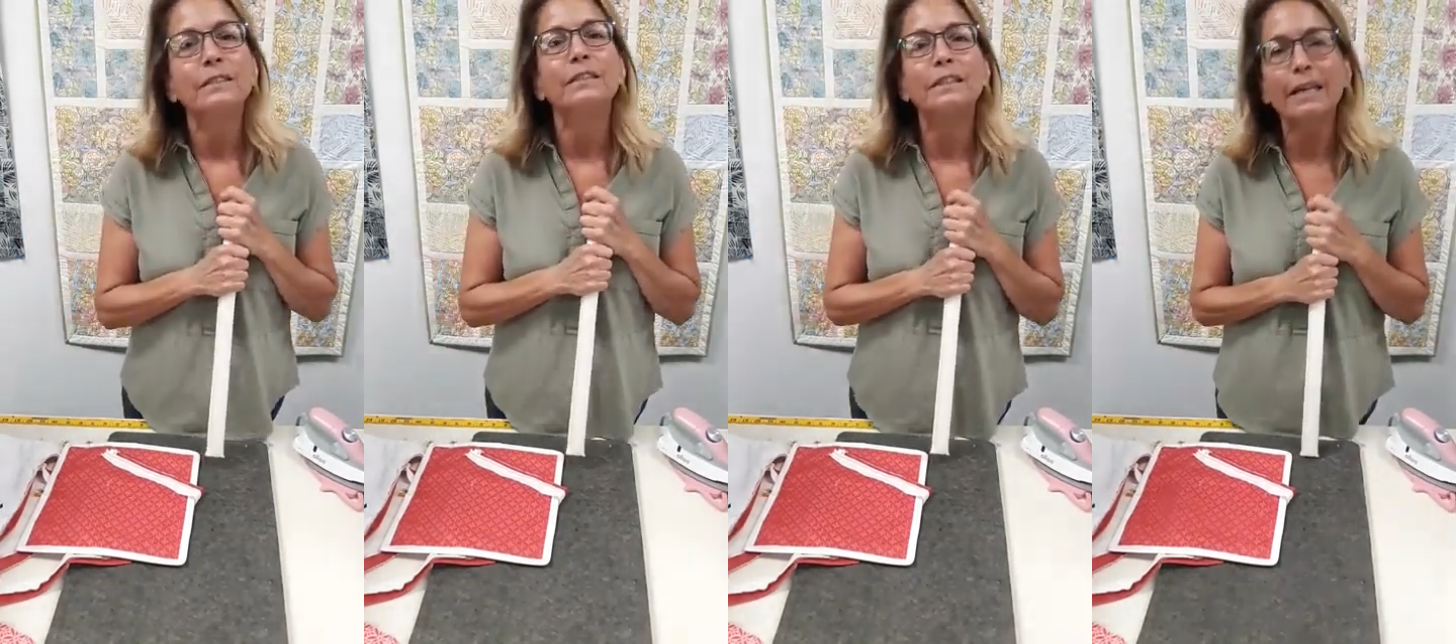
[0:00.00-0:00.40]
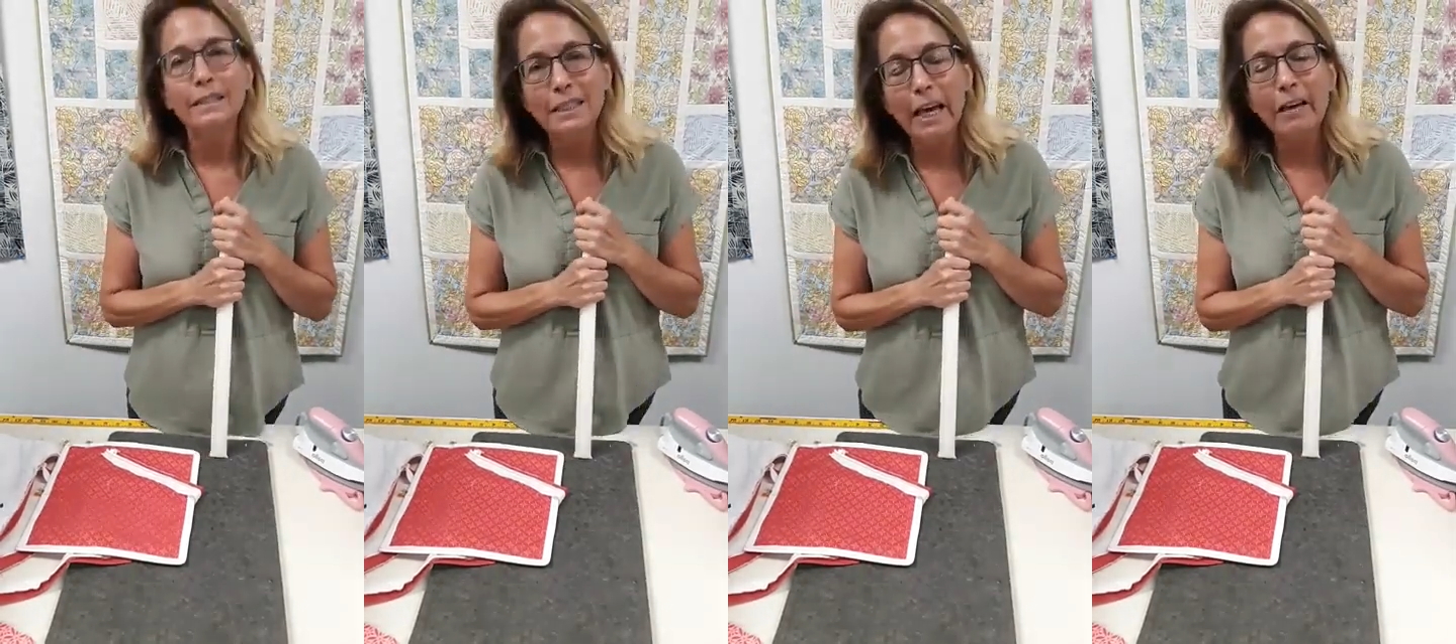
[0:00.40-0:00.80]
Stay
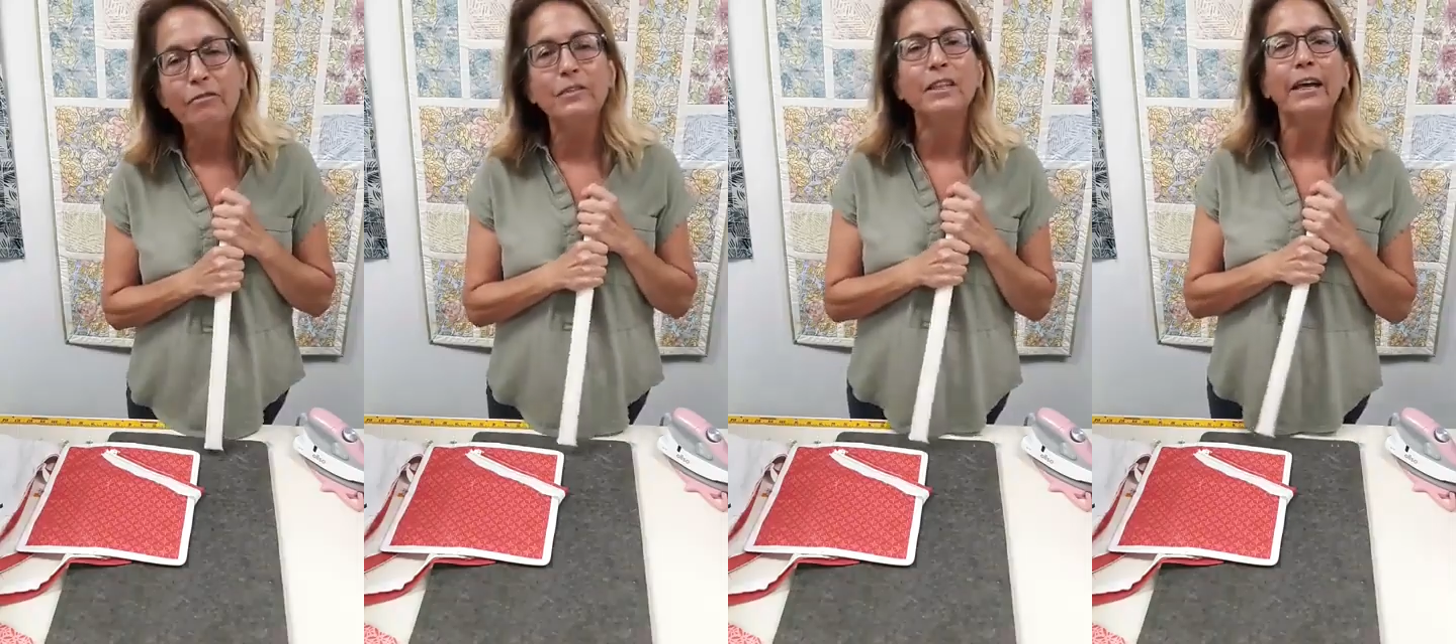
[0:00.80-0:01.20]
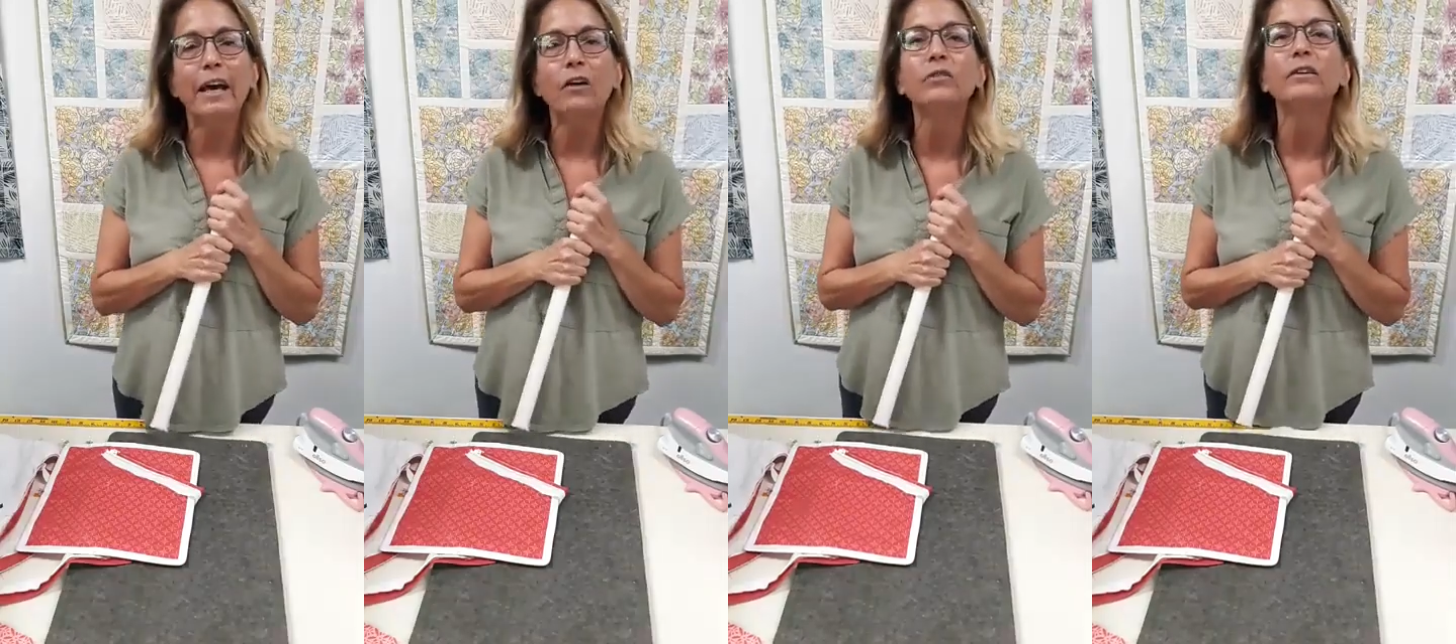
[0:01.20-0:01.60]
safe, stay
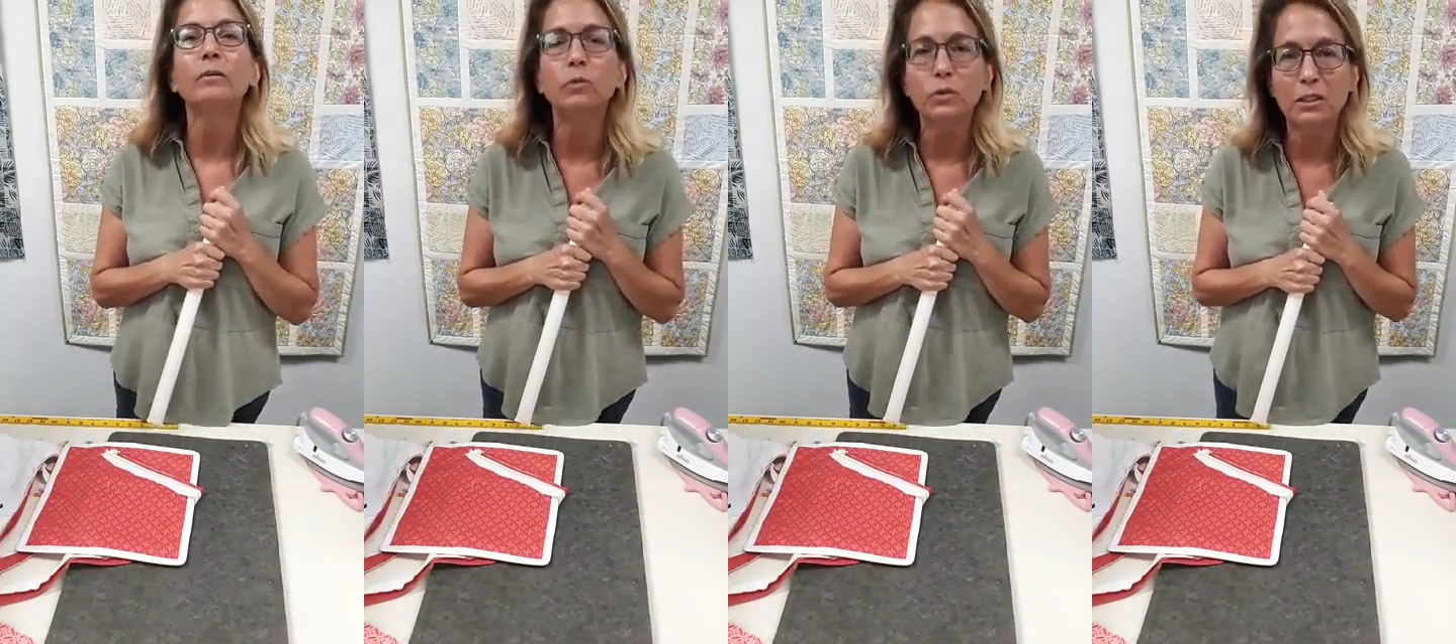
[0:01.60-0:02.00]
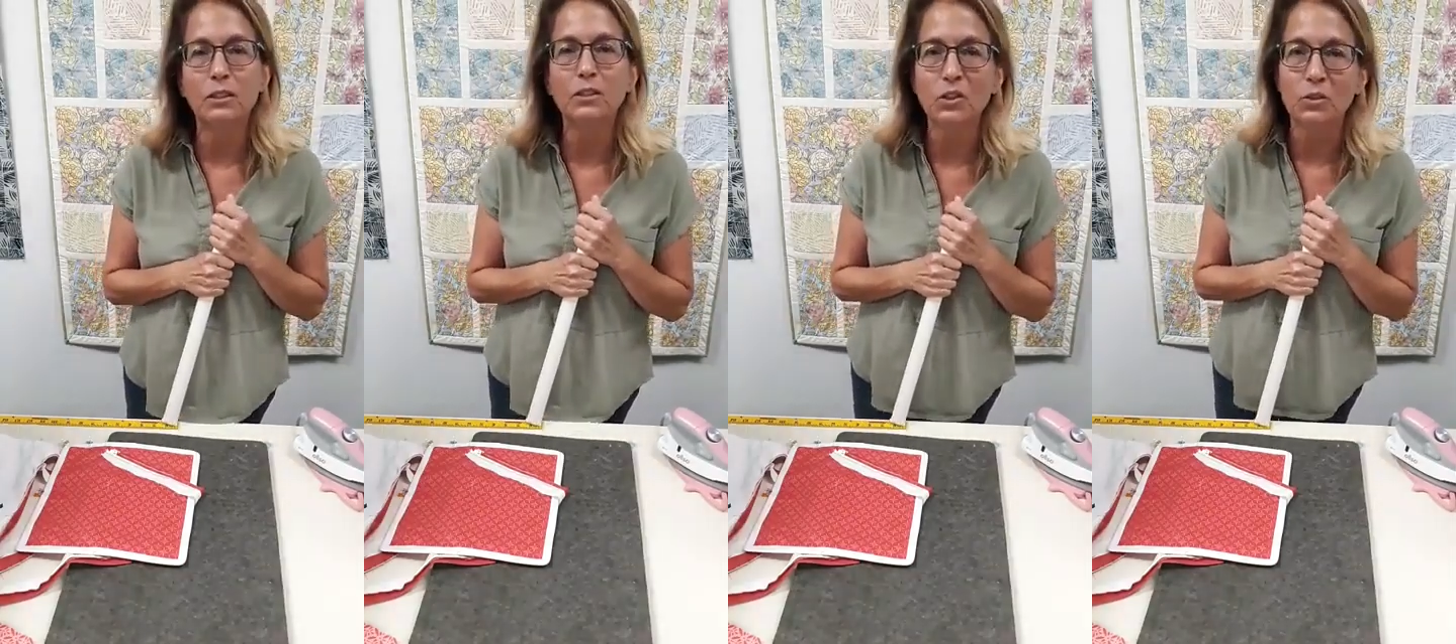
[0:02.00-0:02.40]
healthy. We'll see
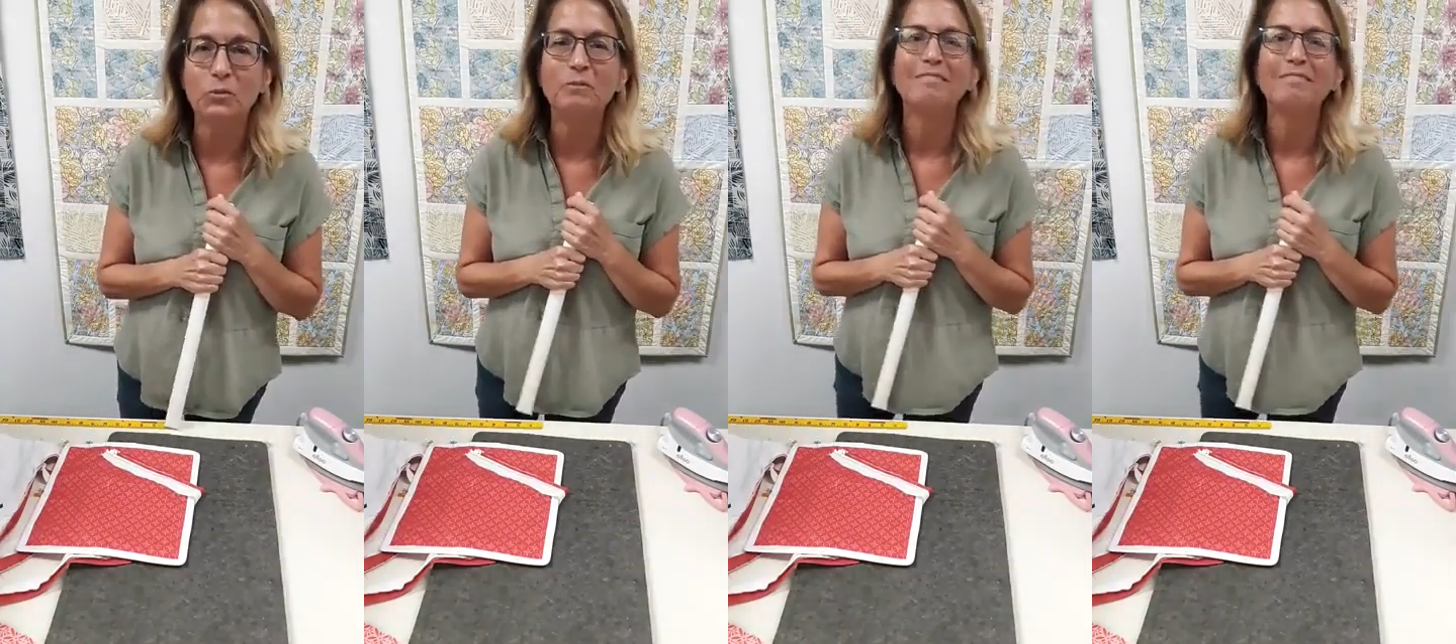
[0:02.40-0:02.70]
you soon.